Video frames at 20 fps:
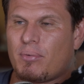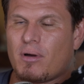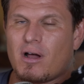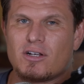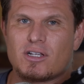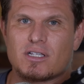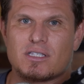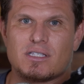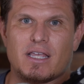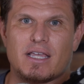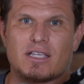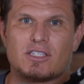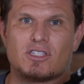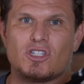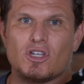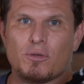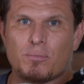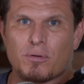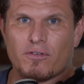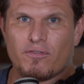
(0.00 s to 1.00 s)
projects like
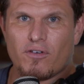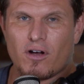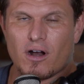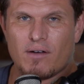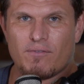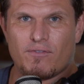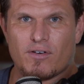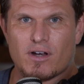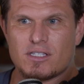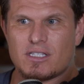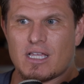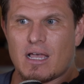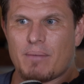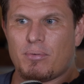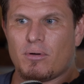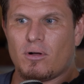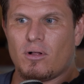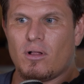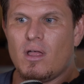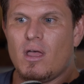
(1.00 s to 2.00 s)
Super Farm, for
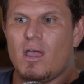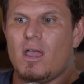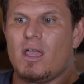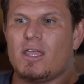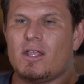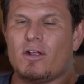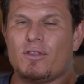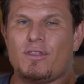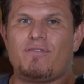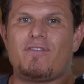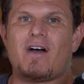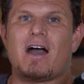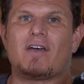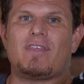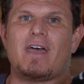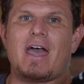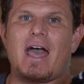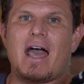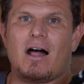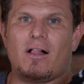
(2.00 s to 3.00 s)
example, you know, the fact
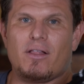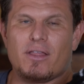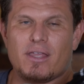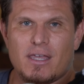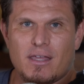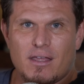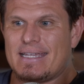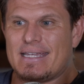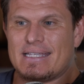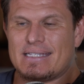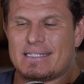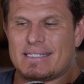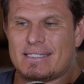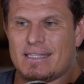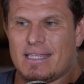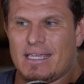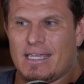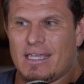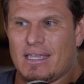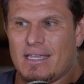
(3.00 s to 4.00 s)
that Elliot is
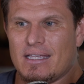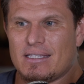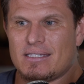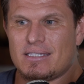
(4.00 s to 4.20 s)
the